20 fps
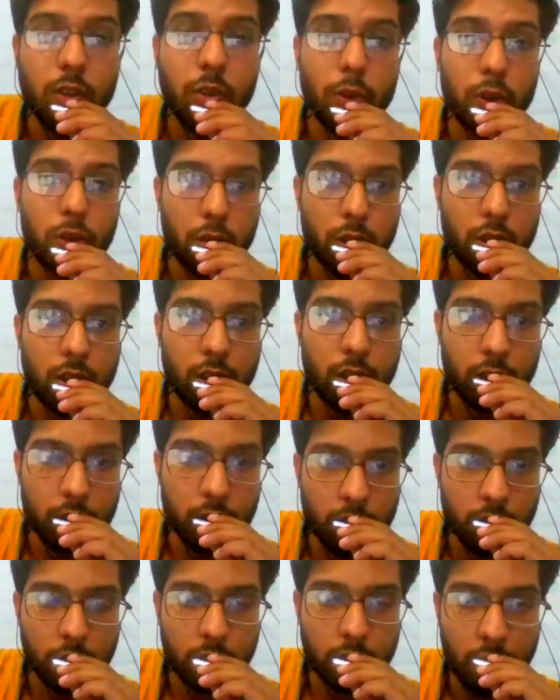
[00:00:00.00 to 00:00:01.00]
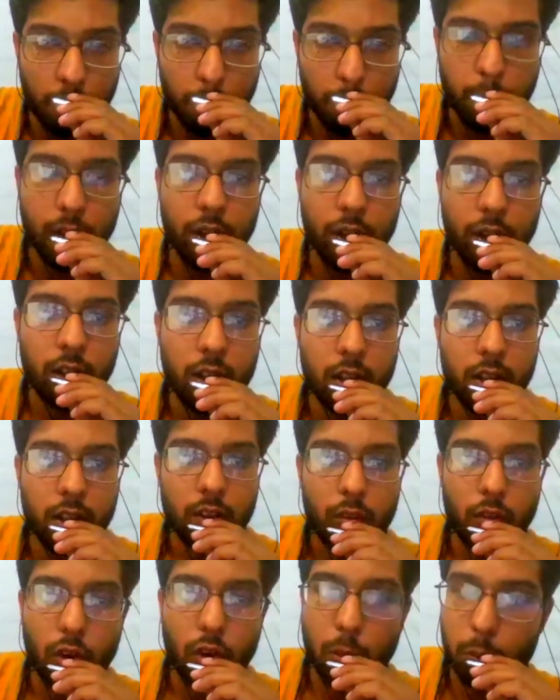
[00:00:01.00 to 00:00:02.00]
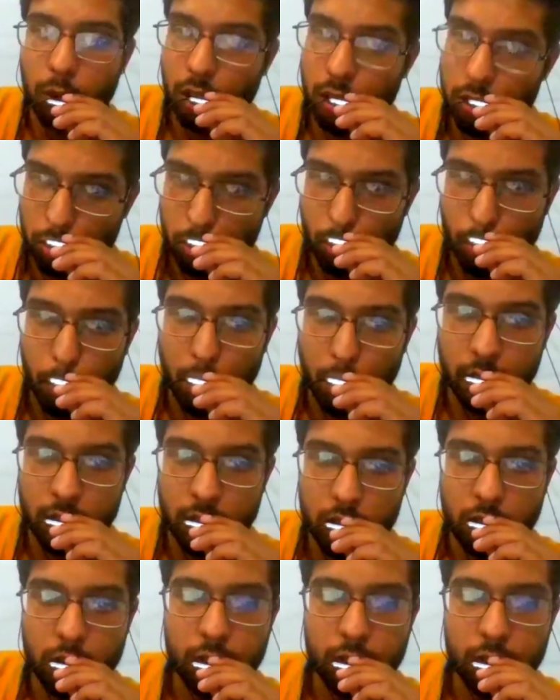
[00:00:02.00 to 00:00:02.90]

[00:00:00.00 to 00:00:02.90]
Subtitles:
you should keep it. From these 2 points.